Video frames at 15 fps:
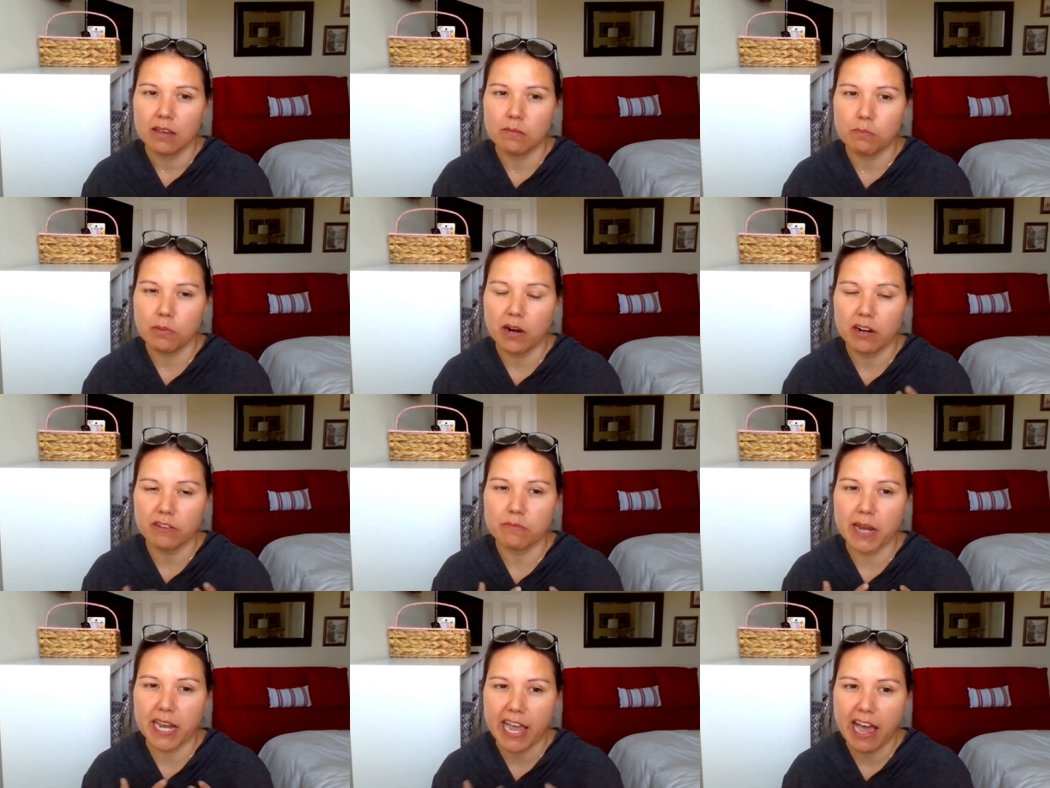part
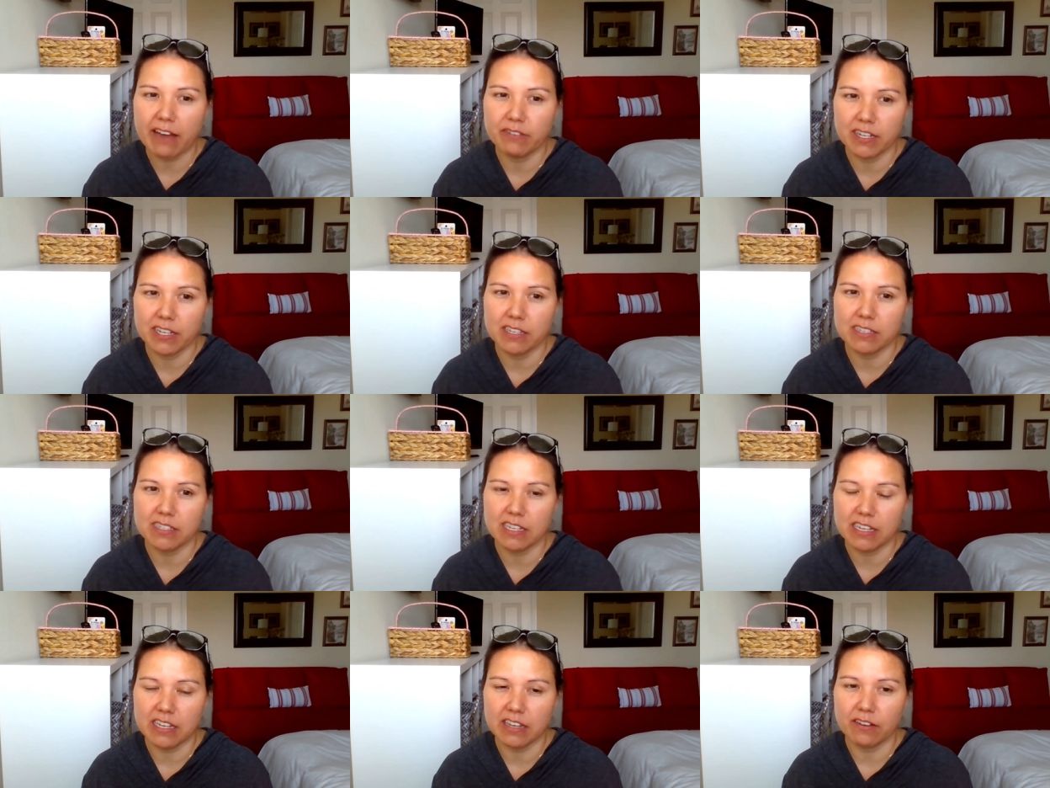of my
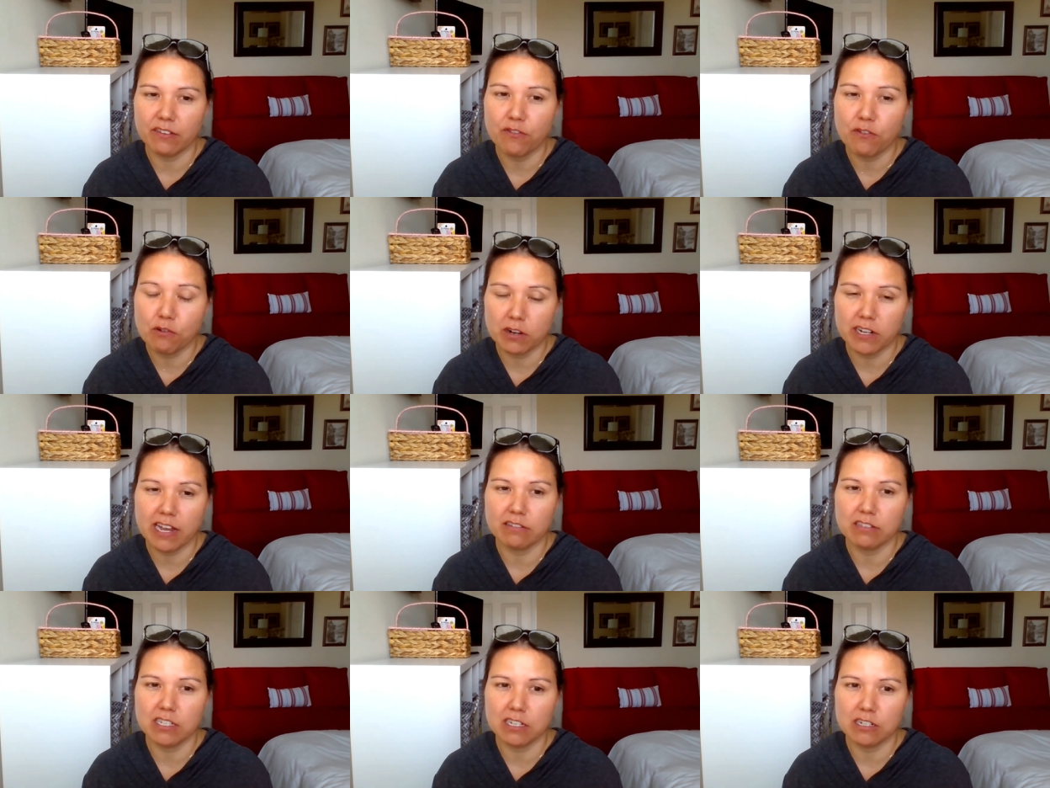advocacy for
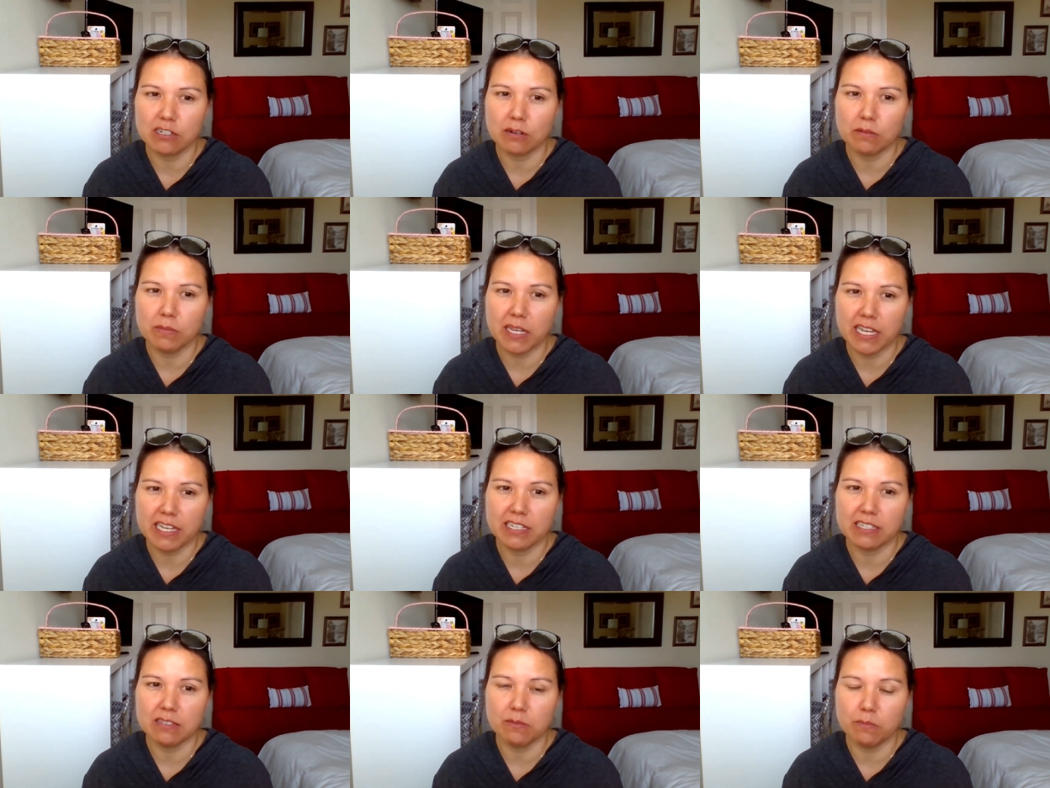Down syndrome
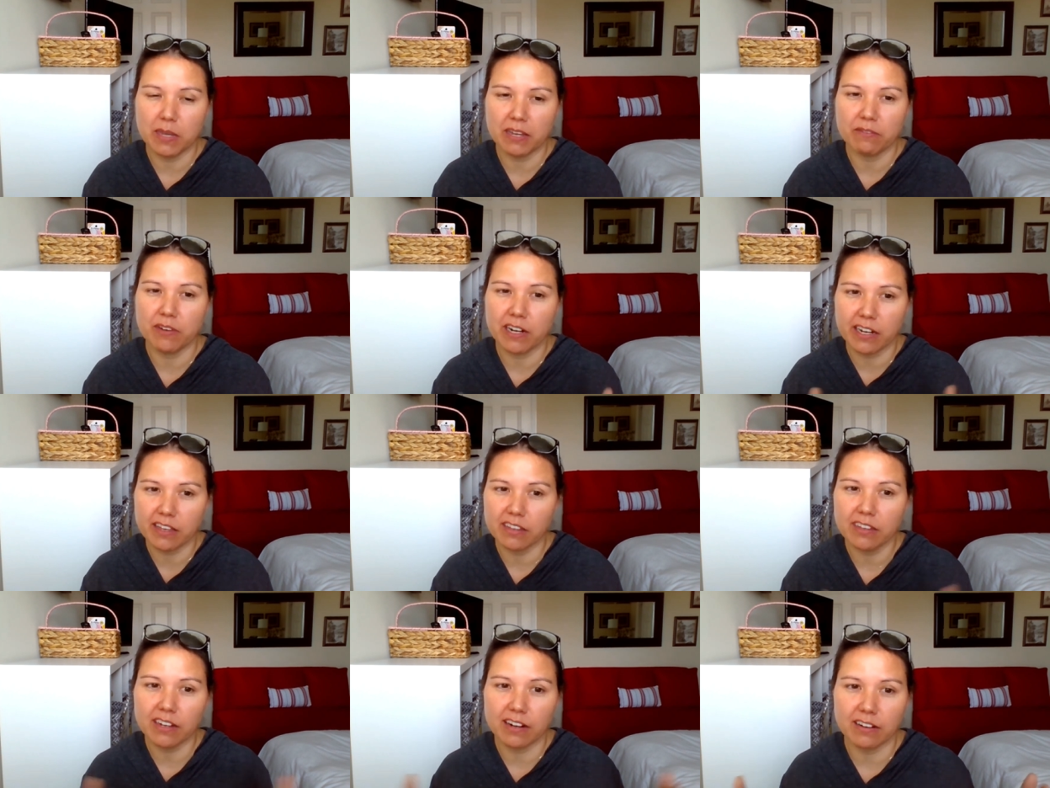is being very
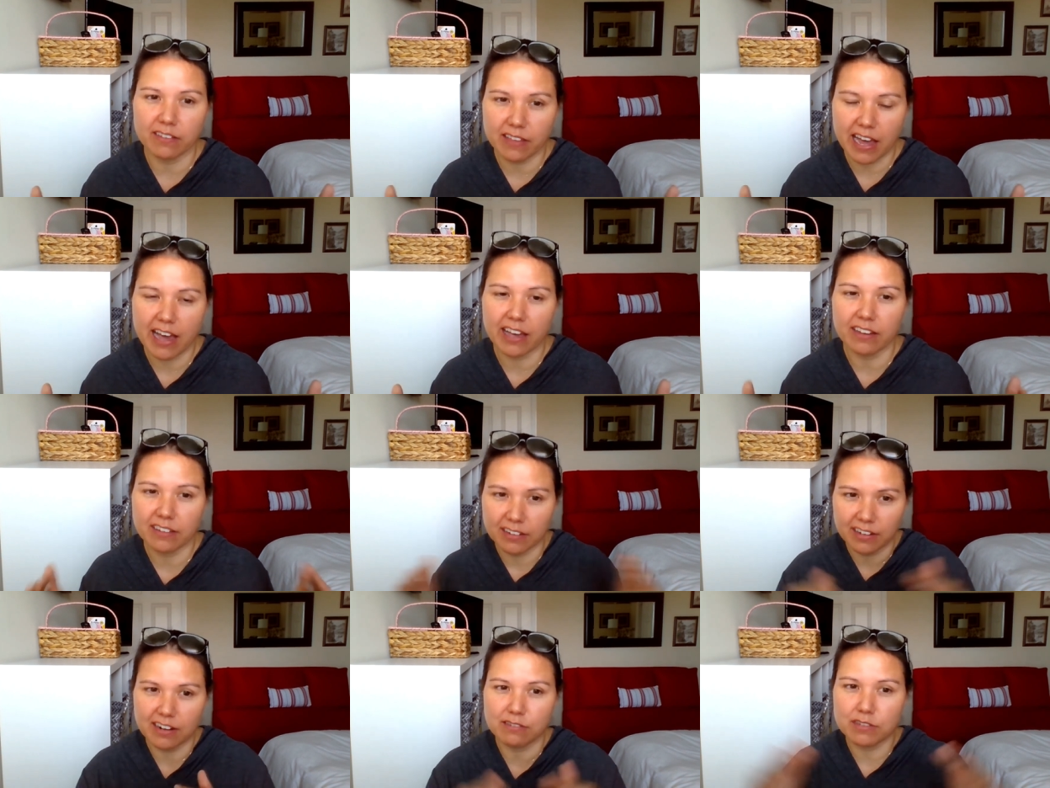clear that,
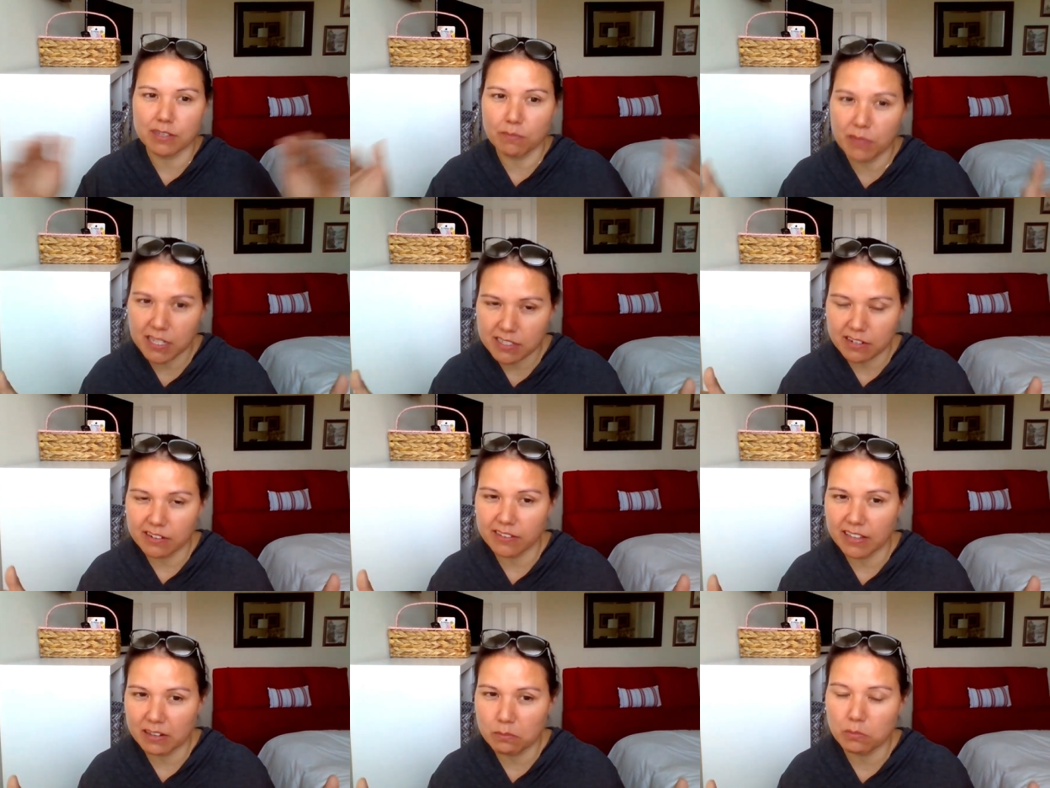you know, some things are
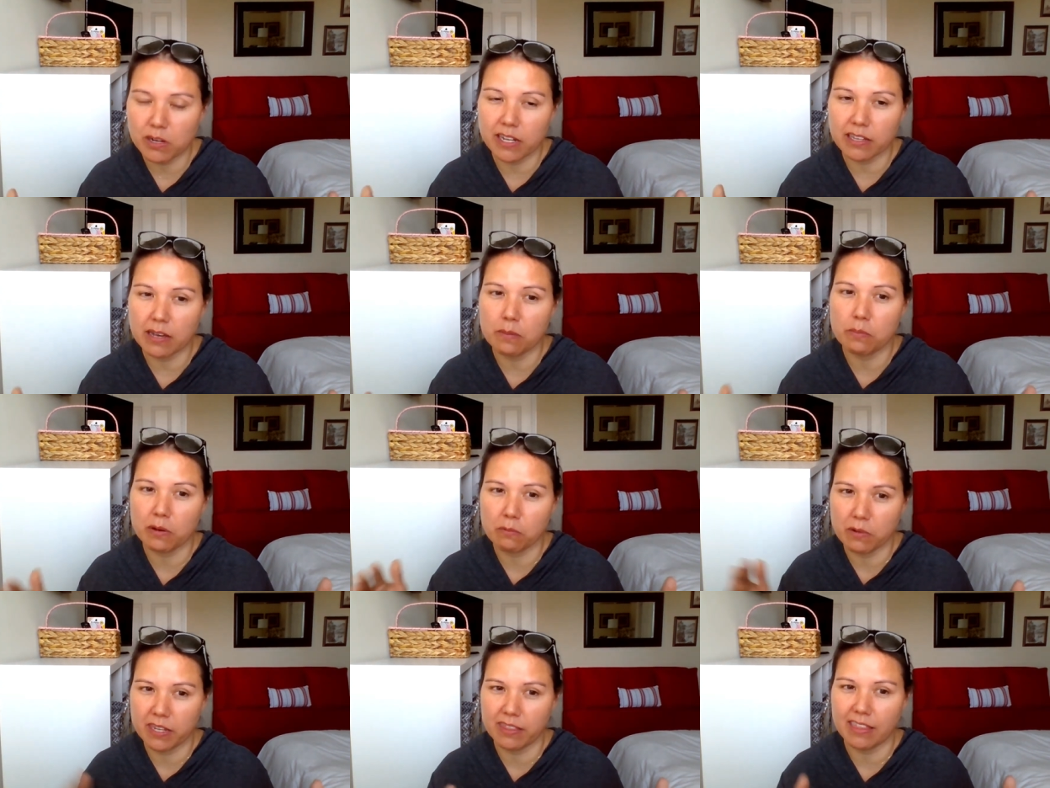in that umbrella,
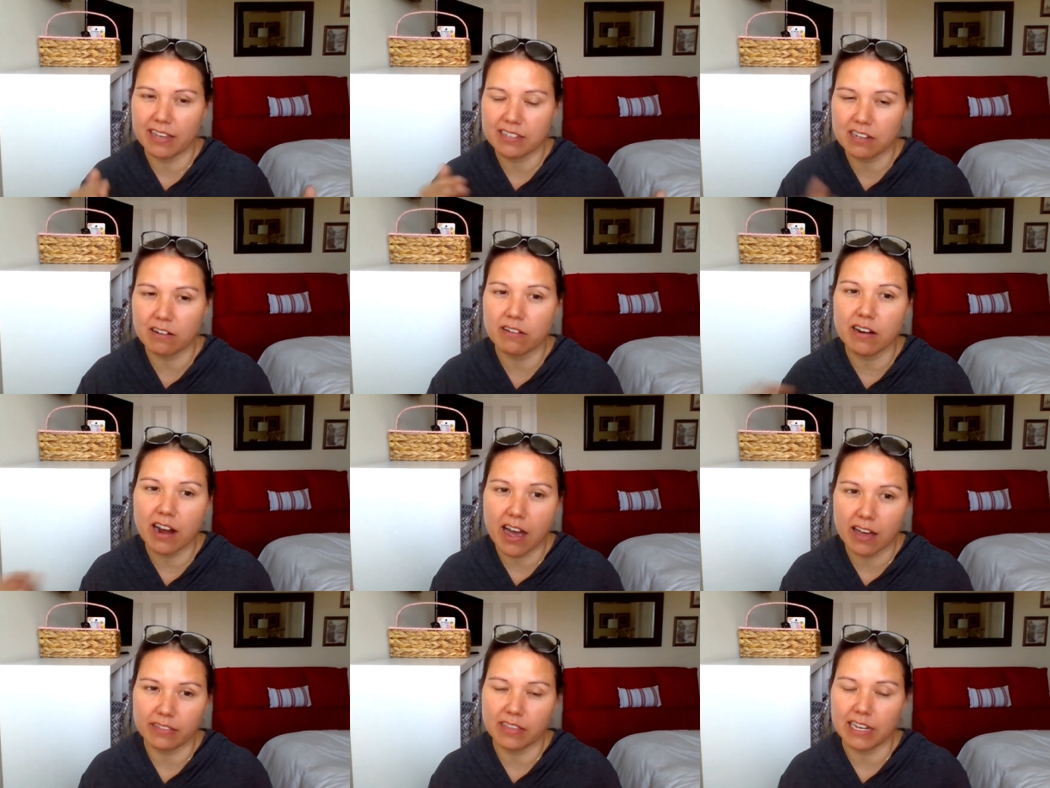but when things are
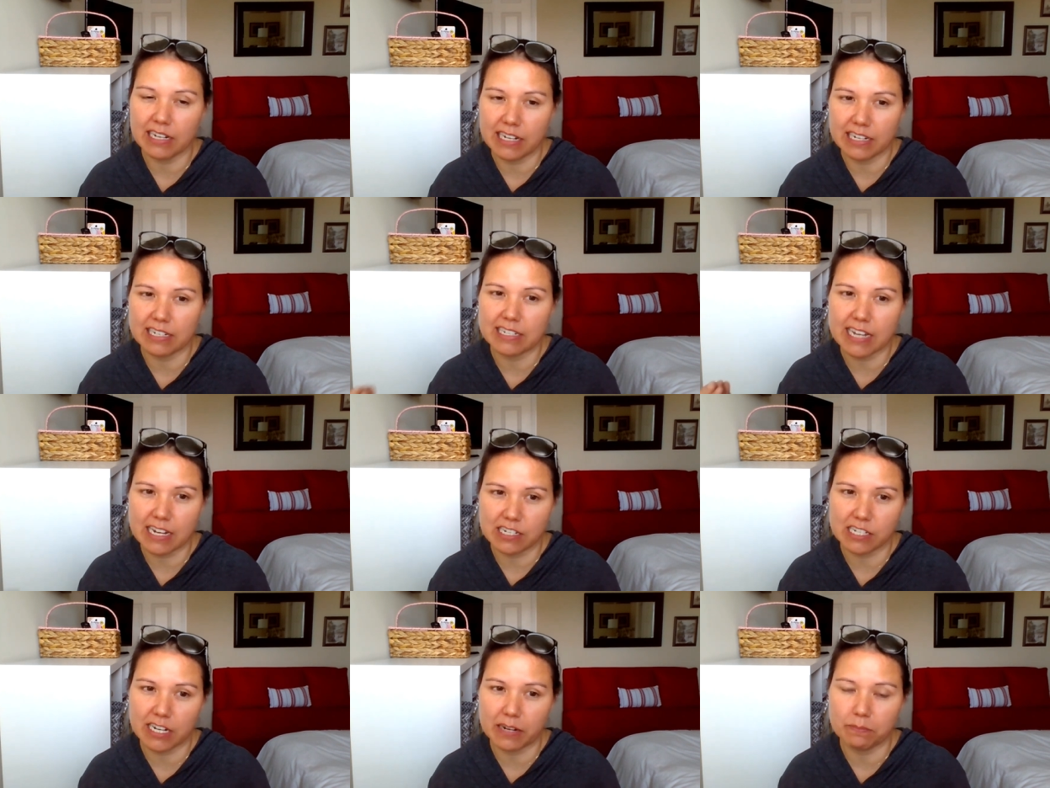not, they need
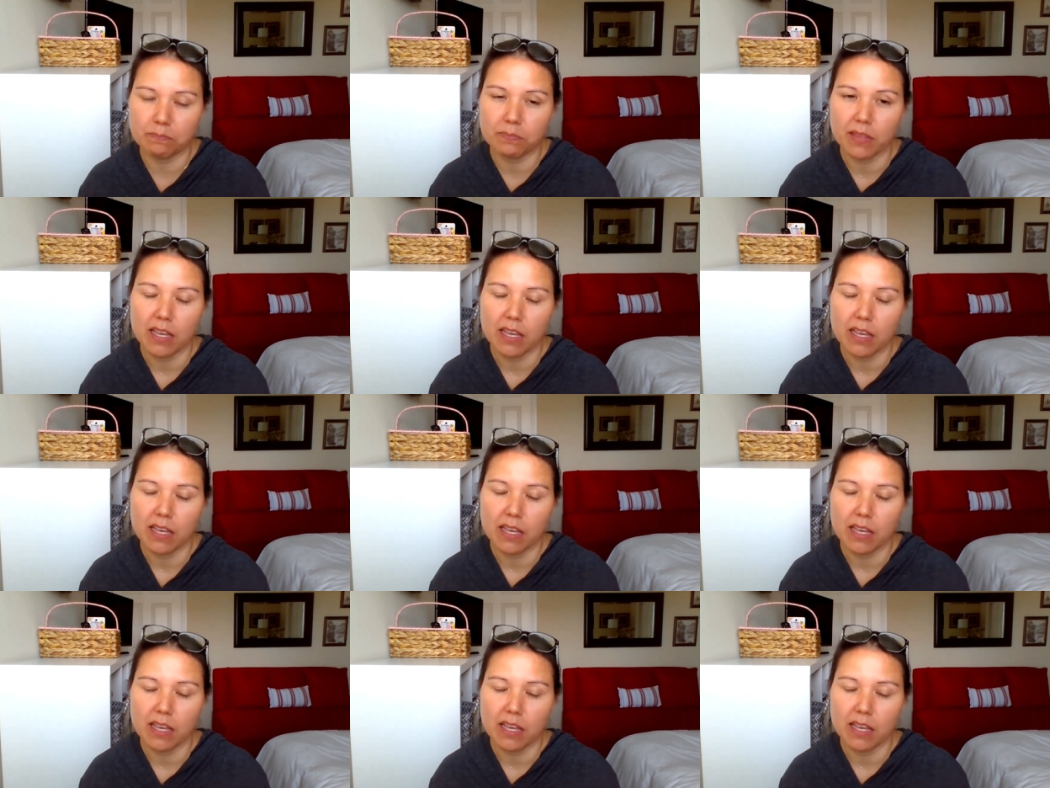attention.